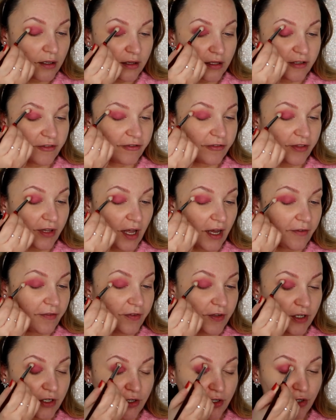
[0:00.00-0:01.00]
The
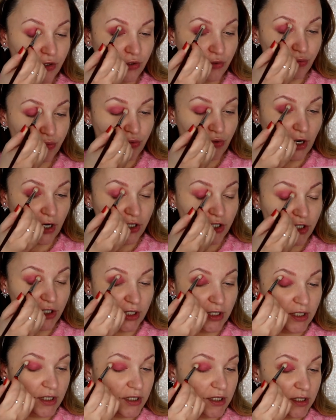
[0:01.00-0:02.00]
fluffier your brush
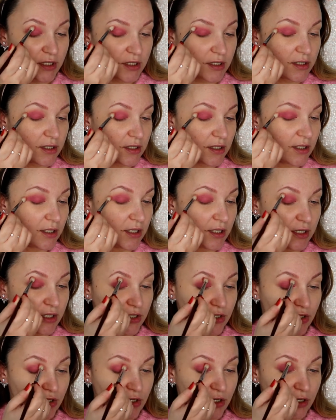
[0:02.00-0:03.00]
is, the
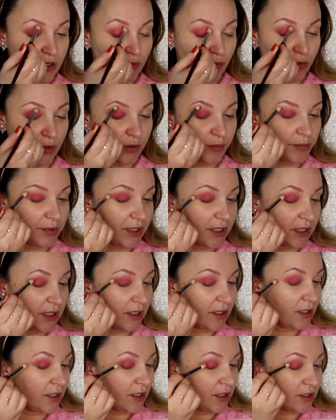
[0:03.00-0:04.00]
easier will be
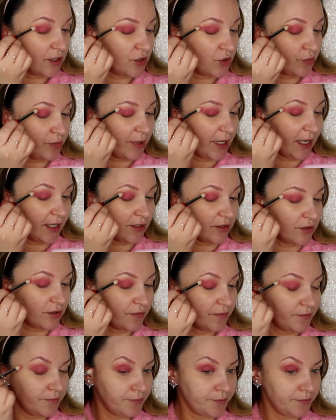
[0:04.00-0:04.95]
to blend.